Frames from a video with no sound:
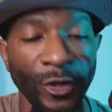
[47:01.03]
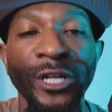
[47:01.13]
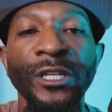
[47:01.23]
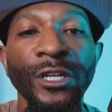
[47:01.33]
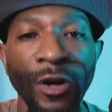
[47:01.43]
trying
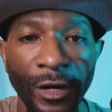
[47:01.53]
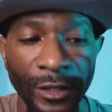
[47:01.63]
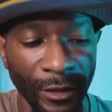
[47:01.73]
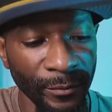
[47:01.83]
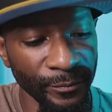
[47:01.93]
to get caught
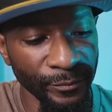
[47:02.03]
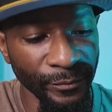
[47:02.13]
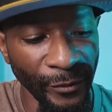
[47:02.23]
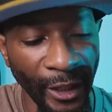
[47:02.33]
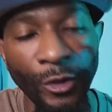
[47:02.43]
up,
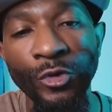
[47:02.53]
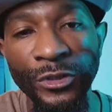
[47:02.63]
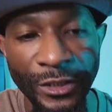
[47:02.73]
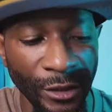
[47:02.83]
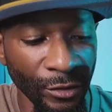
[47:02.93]
and you'll
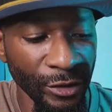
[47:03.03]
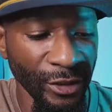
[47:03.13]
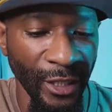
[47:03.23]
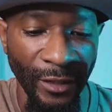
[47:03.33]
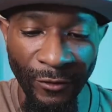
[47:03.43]
see it on the
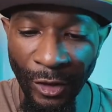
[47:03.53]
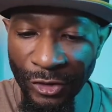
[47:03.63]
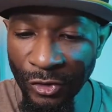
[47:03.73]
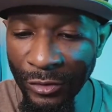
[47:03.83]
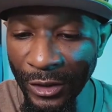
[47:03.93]
channel. If y'all
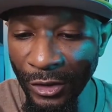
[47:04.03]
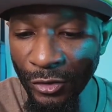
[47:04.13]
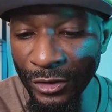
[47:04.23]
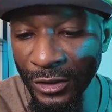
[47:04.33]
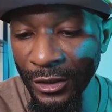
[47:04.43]
tune in,
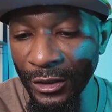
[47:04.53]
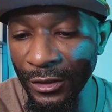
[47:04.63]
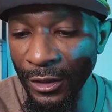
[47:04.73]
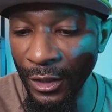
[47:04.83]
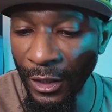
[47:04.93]
you'll see it.
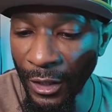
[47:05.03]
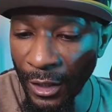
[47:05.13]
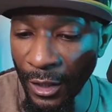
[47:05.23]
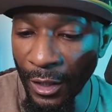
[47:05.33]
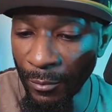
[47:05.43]

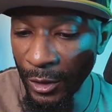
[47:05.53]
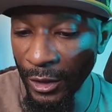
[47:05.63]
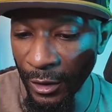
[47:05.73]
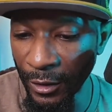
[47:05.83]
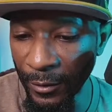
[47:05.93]

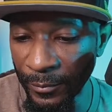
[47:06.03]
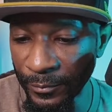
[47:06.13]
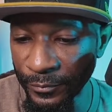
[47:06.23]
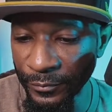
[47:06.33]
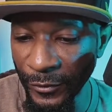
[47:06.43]
But
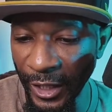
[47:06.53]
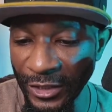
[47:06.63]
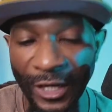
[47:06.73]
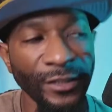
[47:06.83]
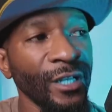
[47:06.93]
yeah,
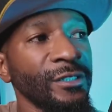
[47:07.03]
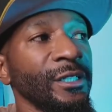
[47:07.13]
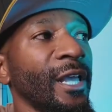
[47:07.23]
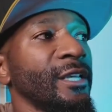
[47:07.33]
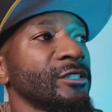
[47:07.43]
shouts out to
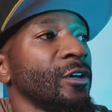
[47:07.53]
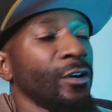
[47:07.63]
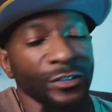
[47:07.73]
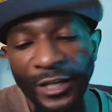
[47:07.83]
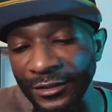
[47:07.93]

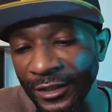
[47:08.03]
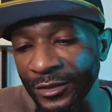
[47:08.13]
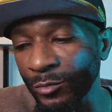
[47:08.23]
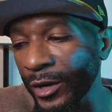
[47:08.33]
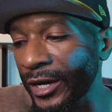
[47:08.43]
Lysol, shouts out
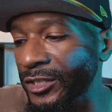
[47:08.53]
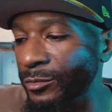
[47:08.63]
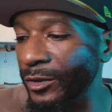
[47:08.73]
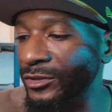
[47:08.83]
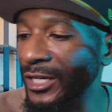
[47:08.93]
to Brian
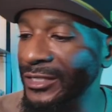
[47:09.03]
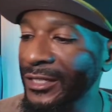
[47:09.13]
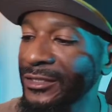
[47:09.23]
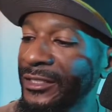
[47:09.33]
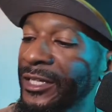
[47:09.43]
Smith, shouts
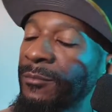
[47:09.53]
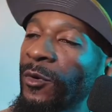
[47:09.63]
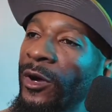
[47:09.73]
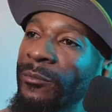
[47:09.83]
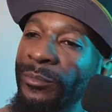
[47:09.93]
out to Nick
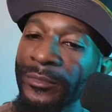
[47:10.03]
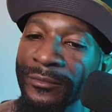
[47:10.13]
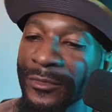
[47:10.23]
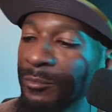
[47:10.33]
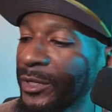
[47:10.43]
Martin,
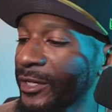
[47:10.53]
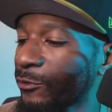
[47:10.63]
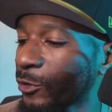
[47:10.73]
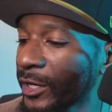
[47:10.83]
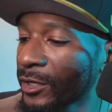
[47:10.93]
Buddy
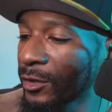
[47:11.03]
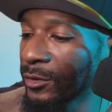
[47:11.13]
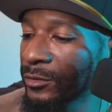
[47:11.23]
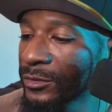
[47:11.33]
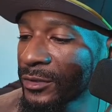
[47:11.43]

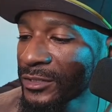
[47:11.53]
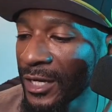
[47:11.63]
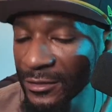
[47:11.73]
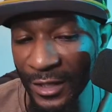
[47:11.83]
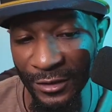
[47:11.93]
Franco,
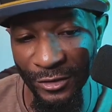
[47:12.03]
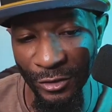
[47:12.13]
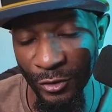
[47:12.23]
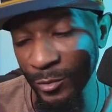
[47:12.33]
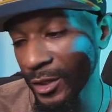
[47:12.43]
shouts out to
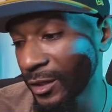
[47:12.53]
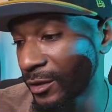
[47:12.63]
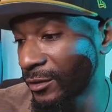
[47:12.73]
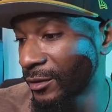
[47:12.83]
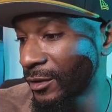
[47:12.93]
you, man.